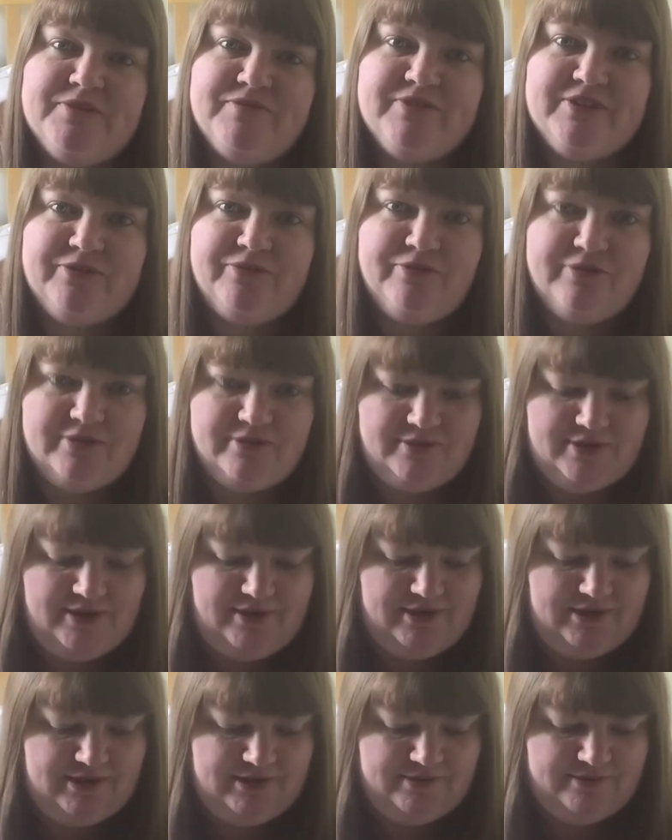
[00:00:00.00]
of different
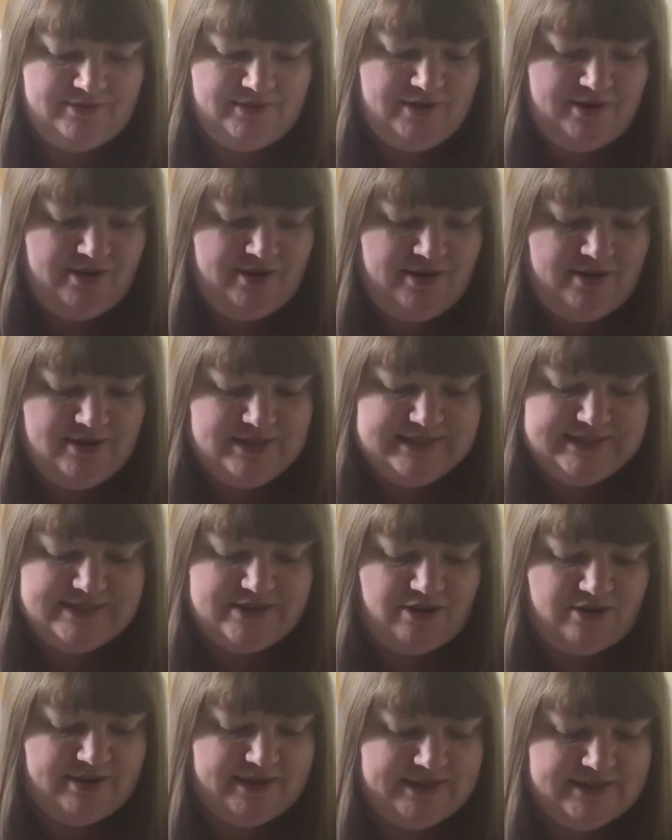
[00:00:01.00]

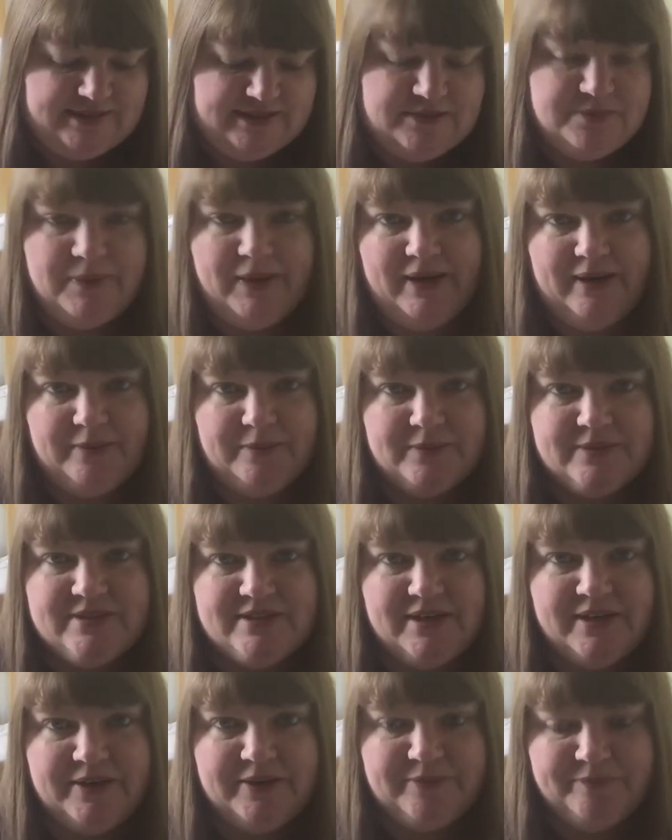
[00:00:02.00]
size as well.
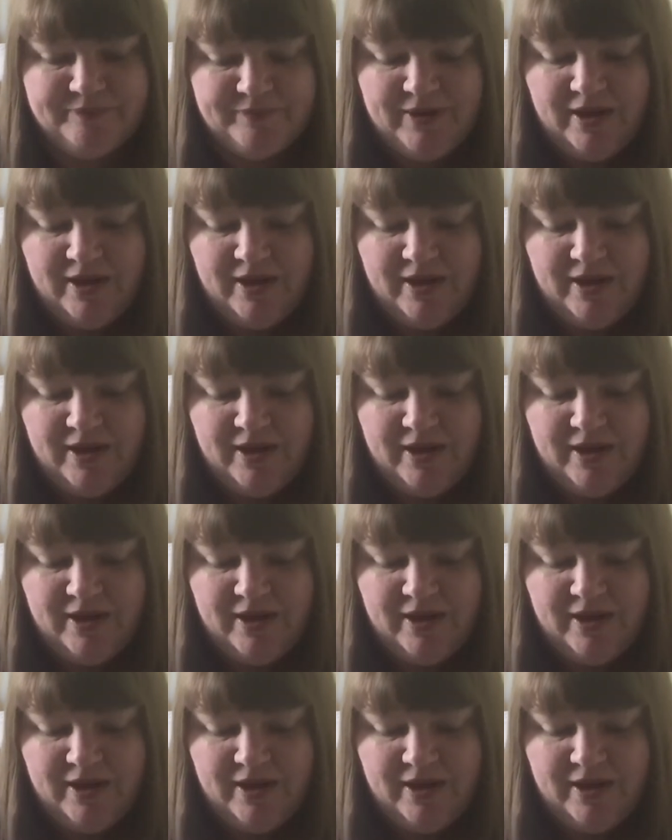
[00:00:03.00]
So